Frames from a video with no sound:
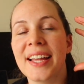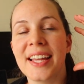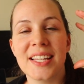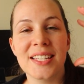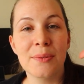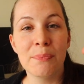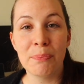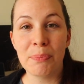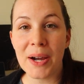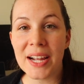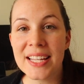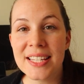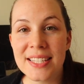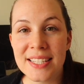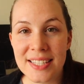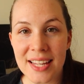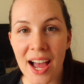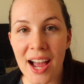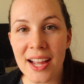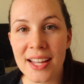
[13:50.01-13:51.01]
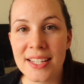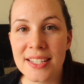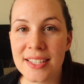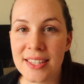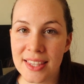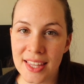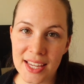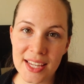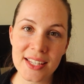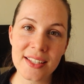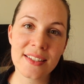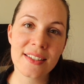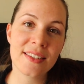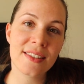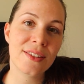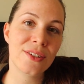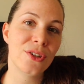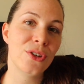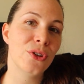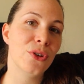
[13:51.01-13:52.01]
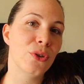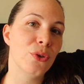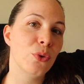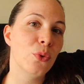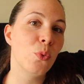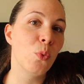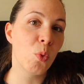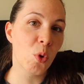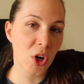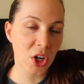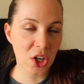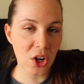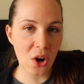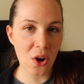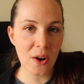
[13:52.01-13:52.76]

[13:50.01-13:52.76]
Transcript: I guess, bite-sized things to work